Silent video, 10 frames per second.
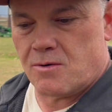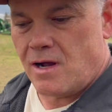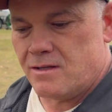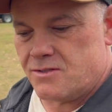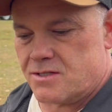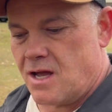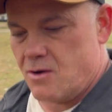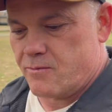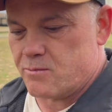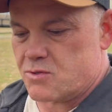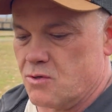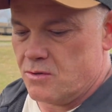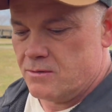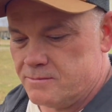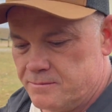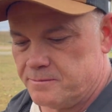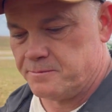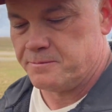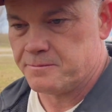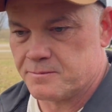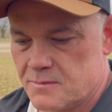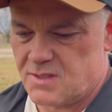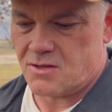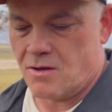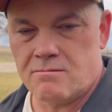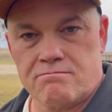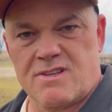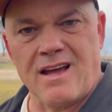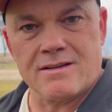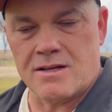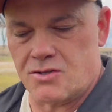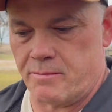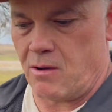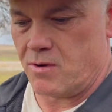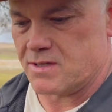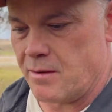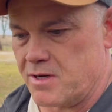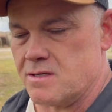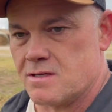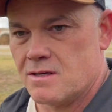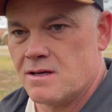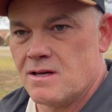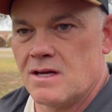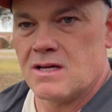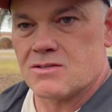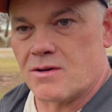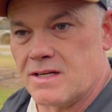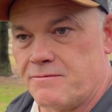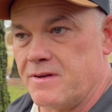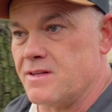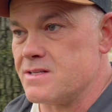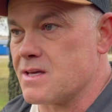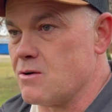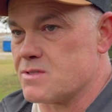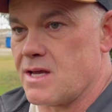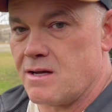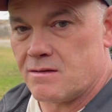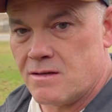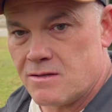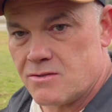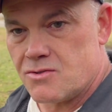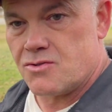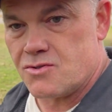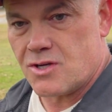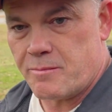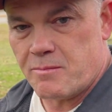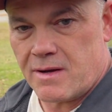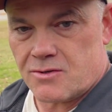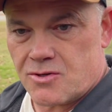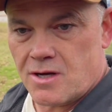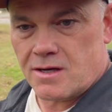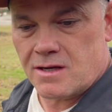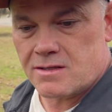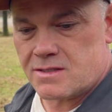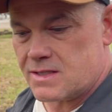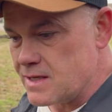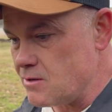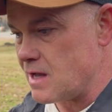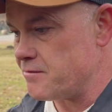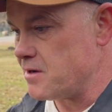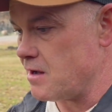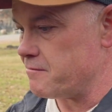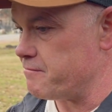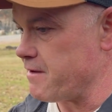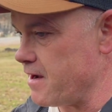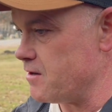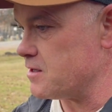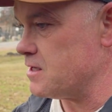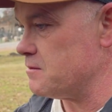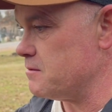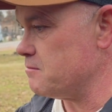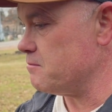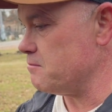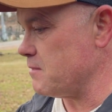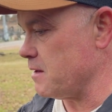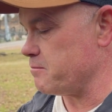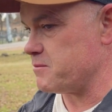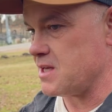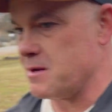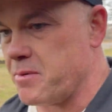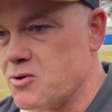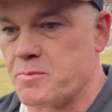Rylan just got home from school. So it kind of tells you about what time it is. So I did feed these goats out, Chip and Megatron. Still have not found my T-post